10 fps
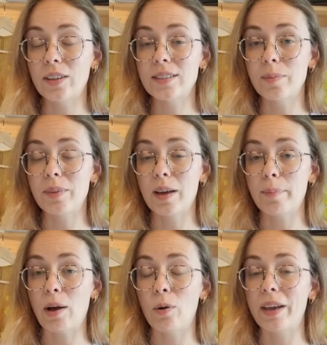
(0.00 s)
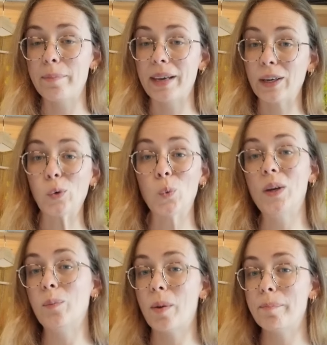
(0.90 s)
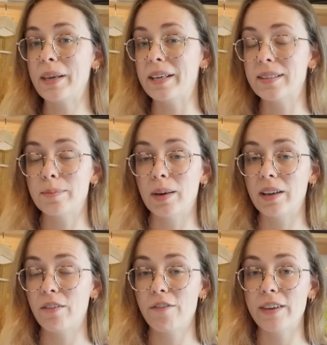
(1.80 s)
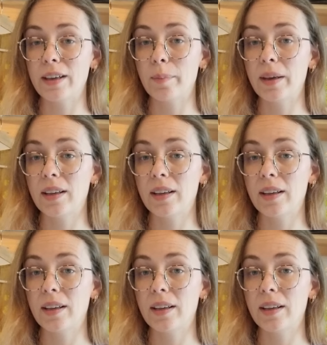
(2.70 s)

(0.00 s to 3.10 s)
Something about it being an all-in-one piece might feel a bit